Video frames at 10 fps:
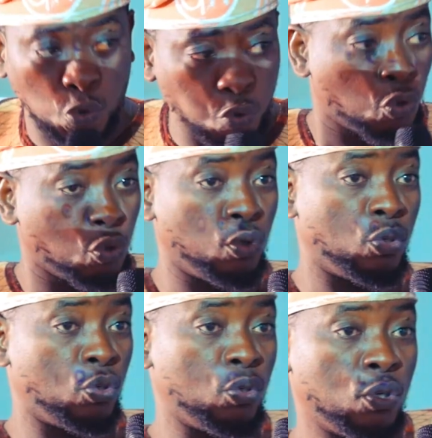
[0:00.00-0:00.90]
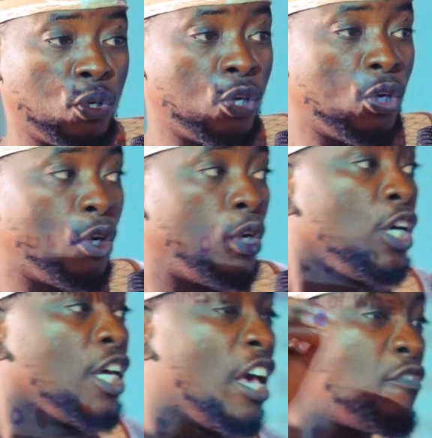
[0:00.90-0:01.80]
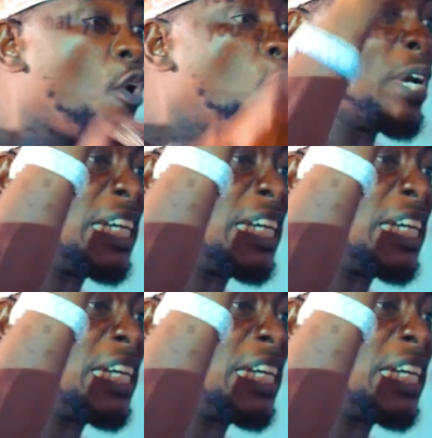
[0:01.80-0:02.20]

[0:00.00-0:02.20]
do even